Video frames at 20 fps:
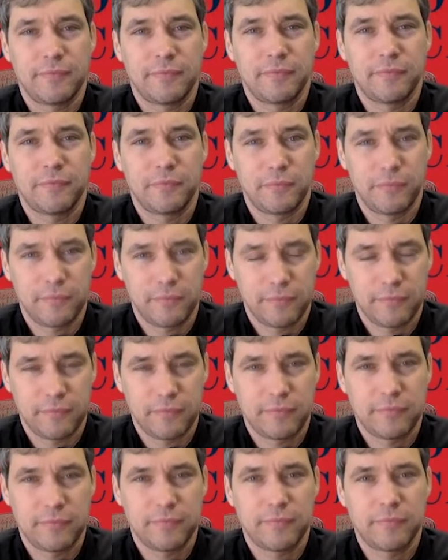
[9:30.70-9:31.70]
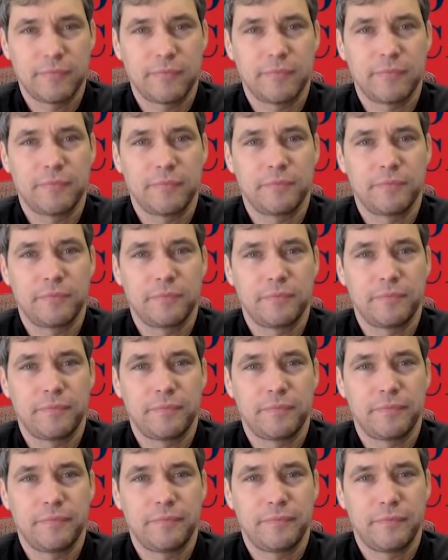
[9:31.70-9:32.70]

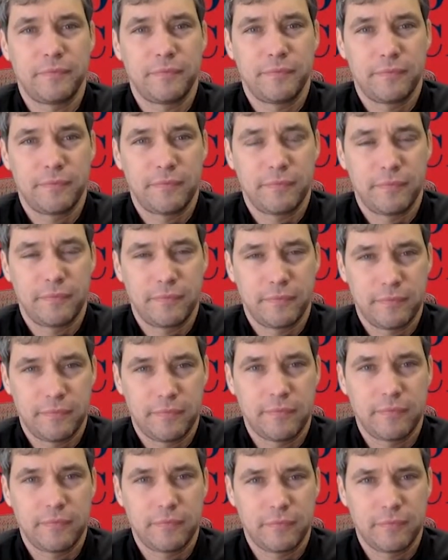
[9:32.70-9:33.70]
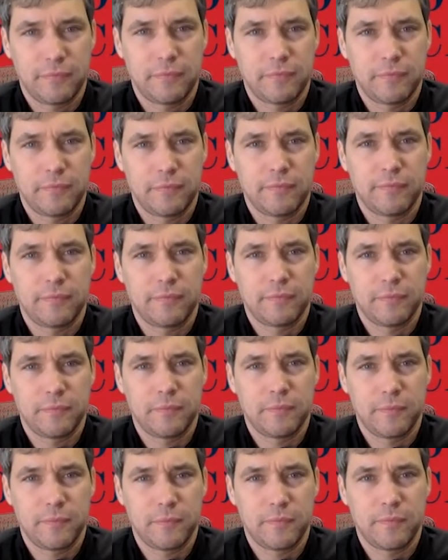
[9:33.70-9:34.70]

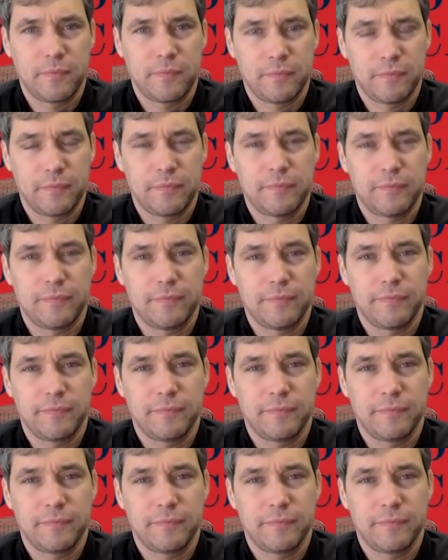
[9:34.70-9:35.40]
(not speaking)